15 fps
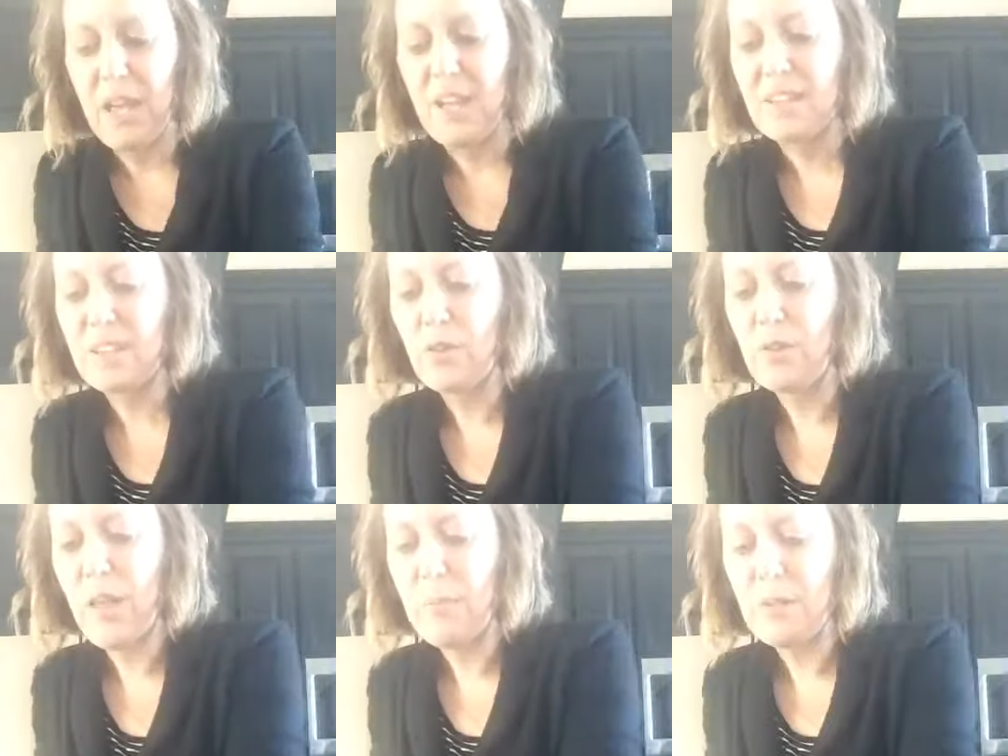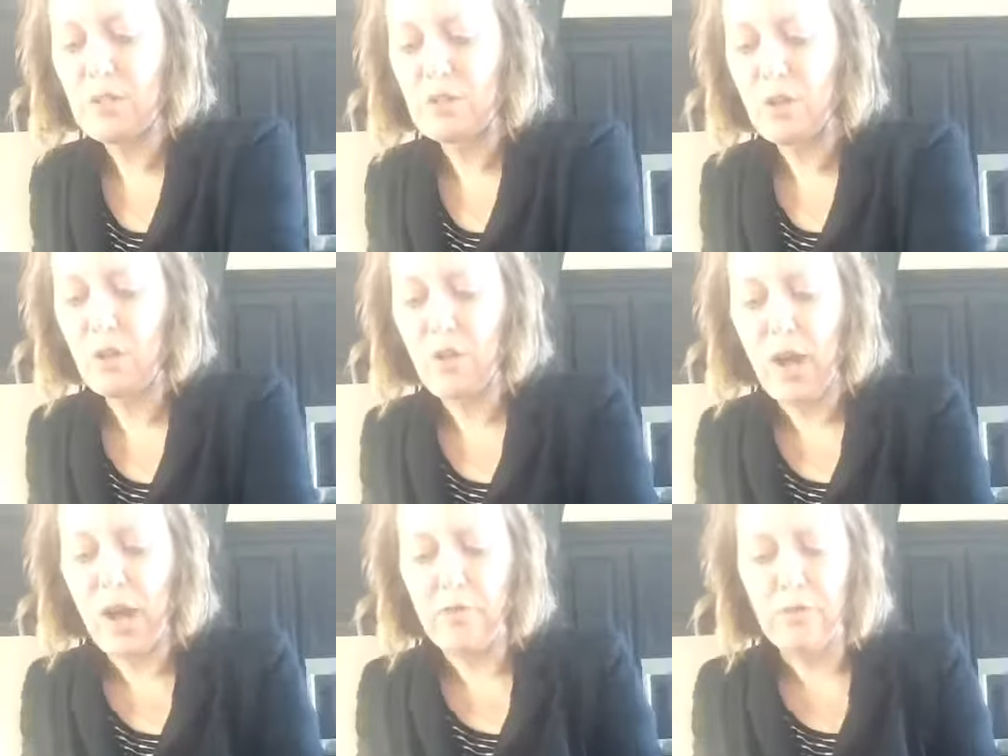So let me show
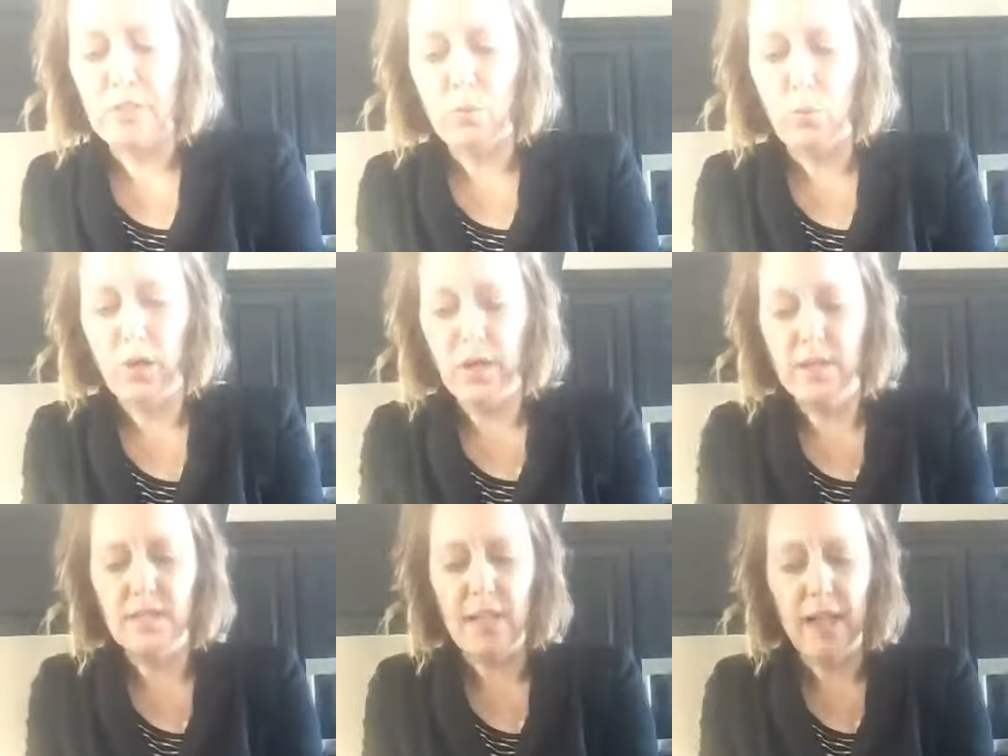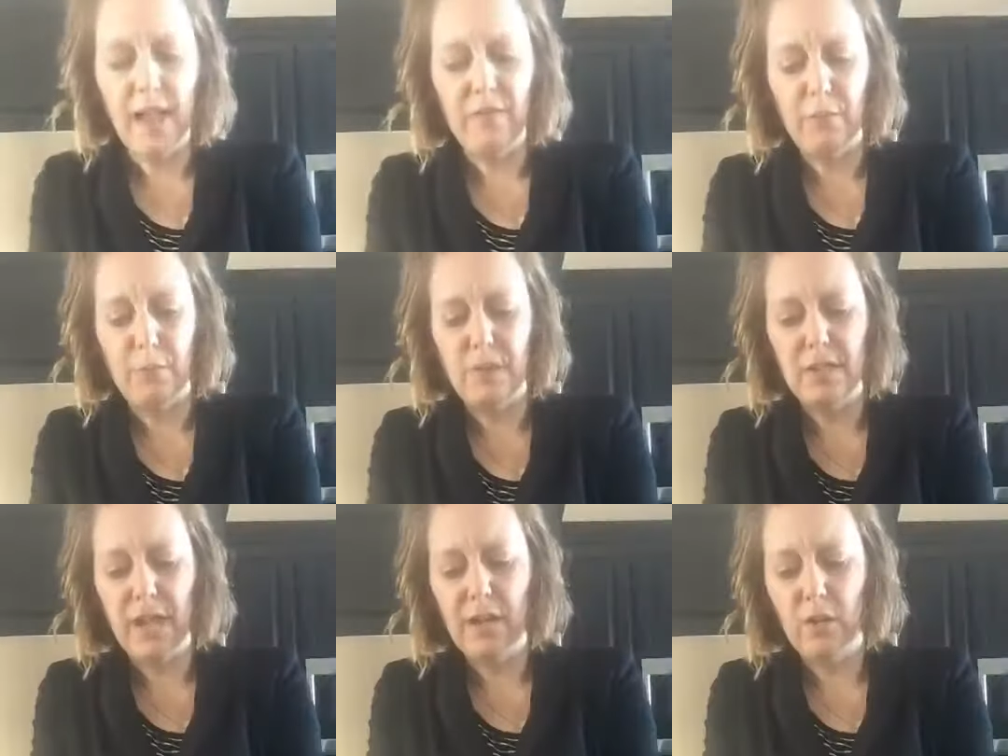you how this works. I have a
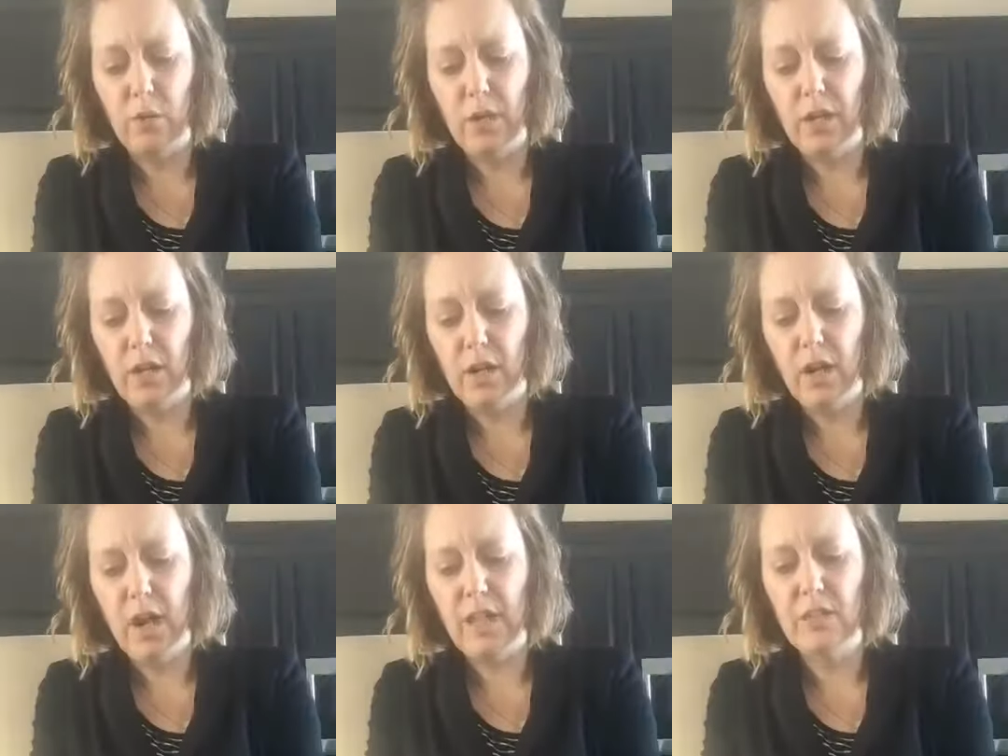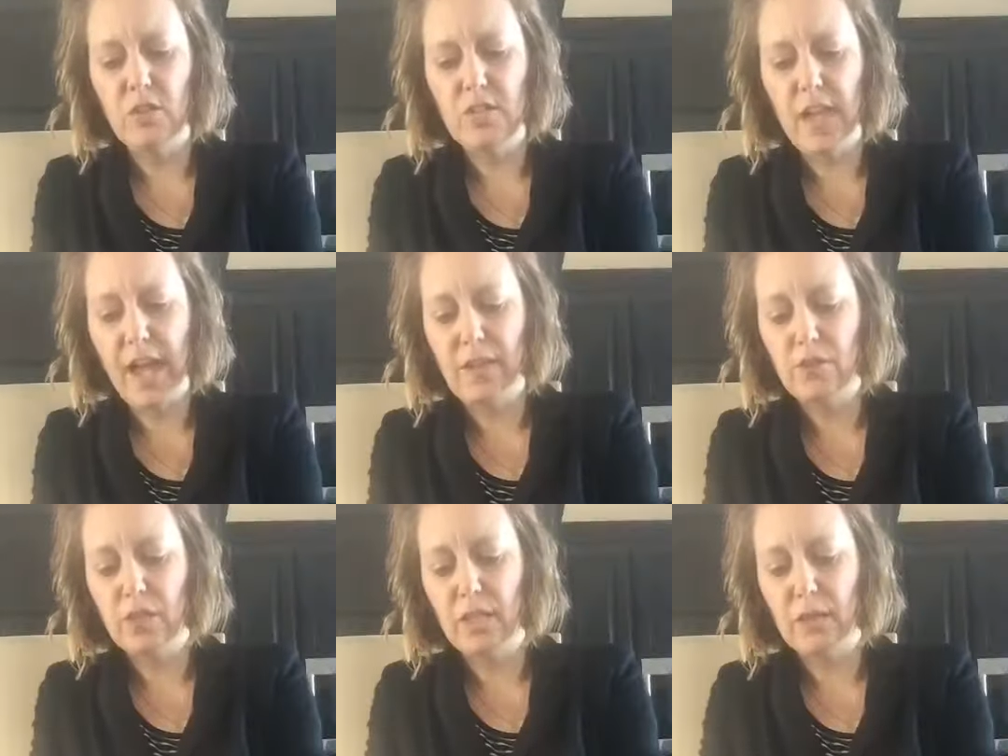potato here, and there's
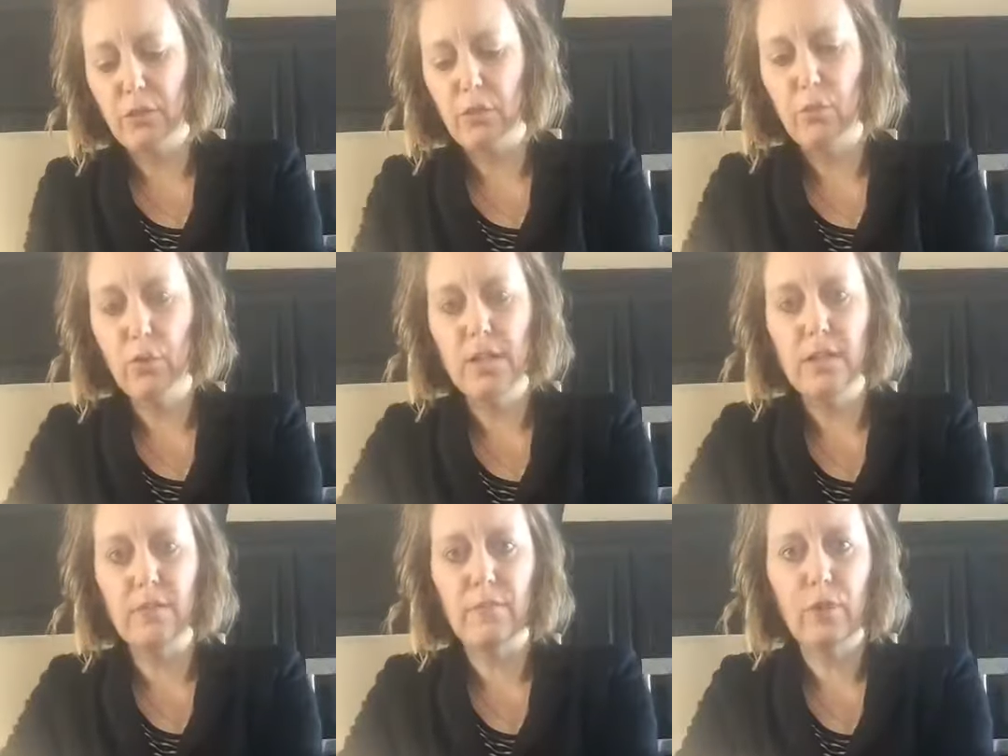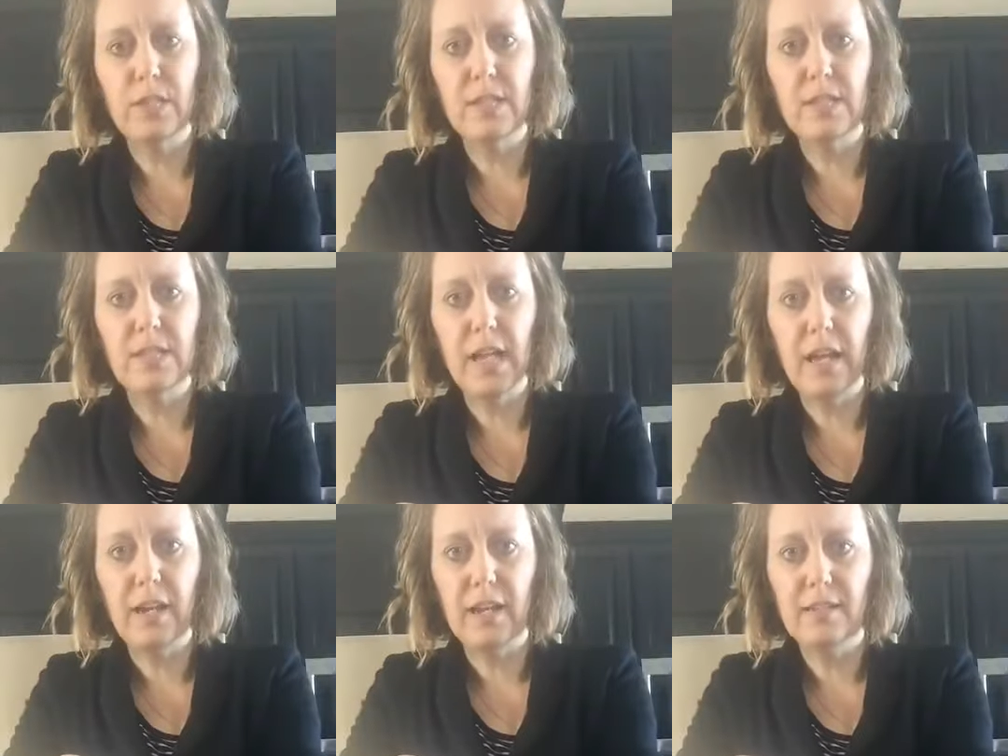actually three different
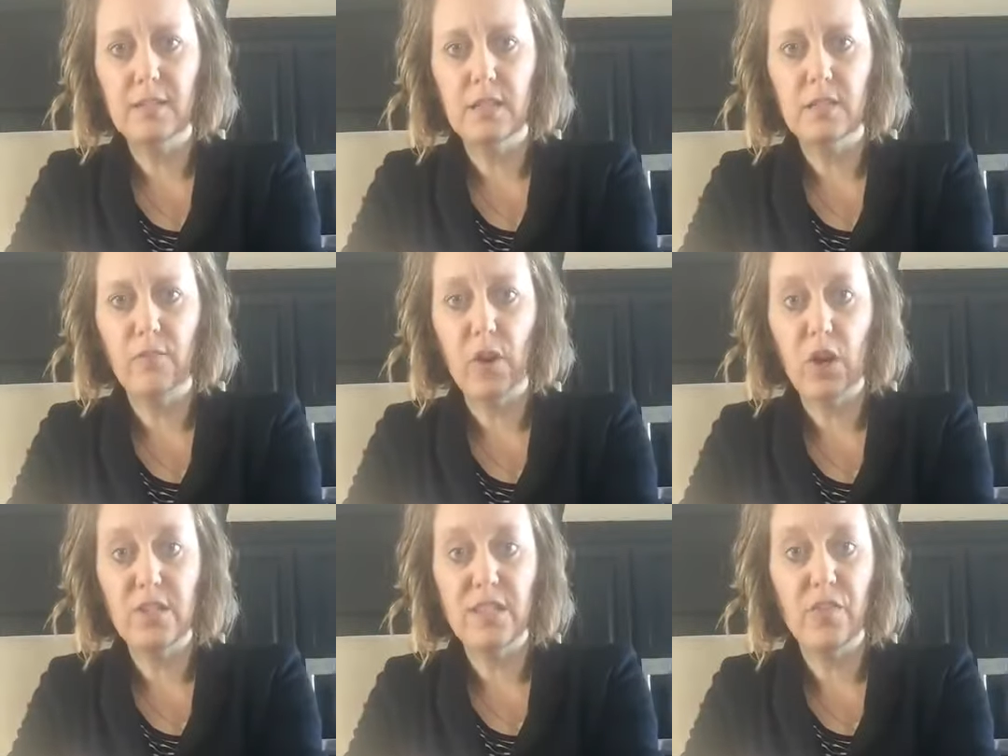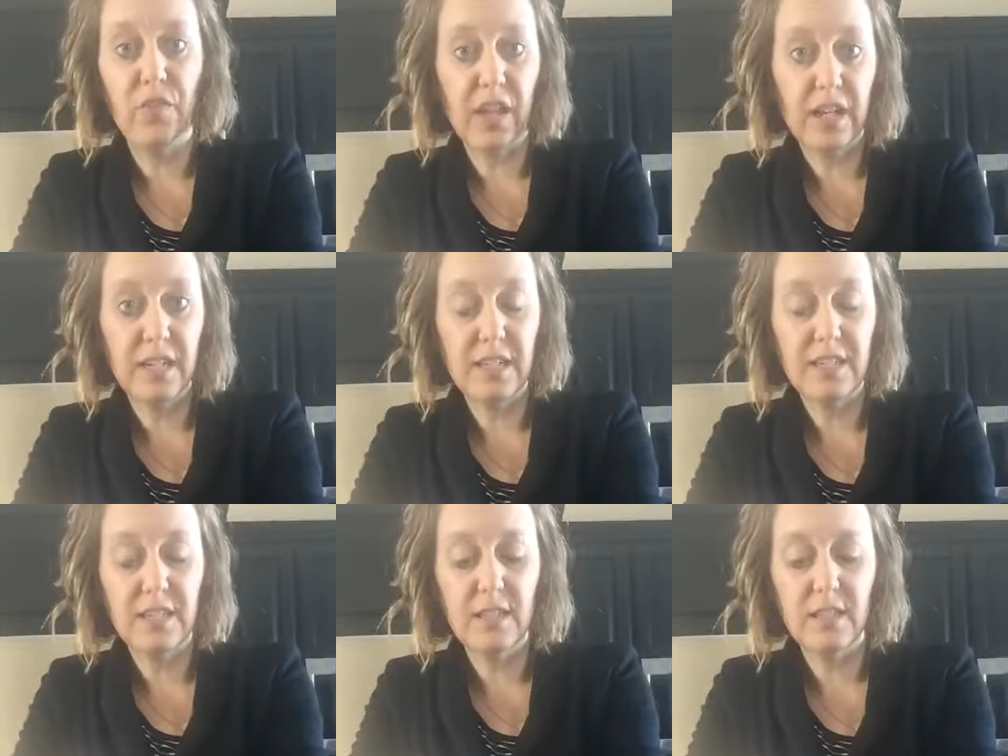settings as far as
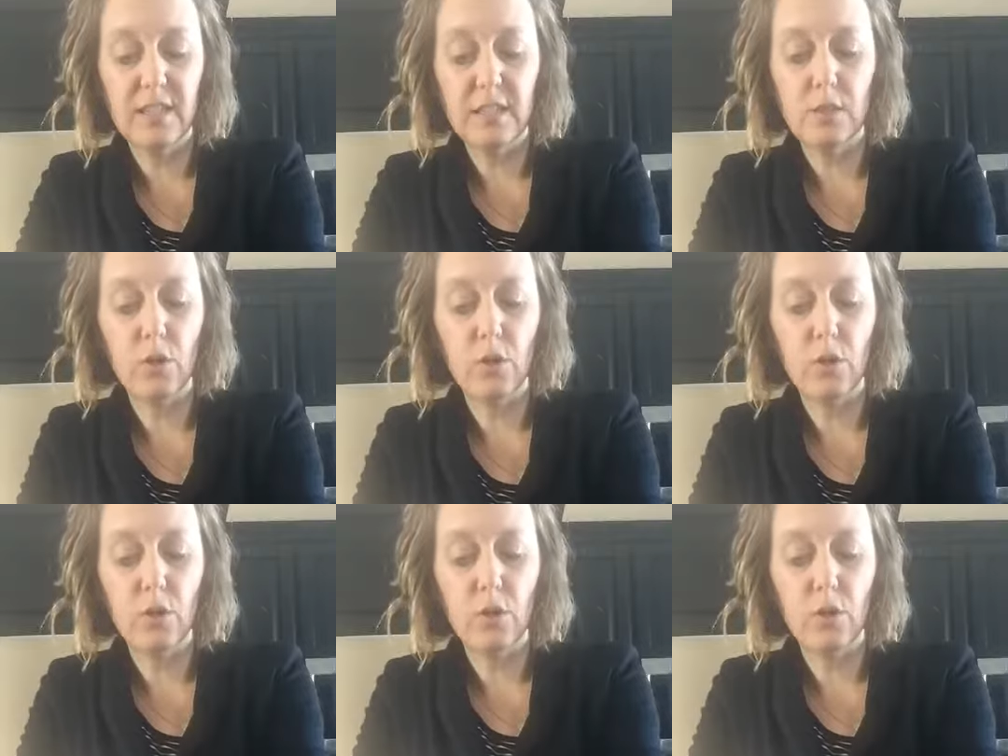thicknesses.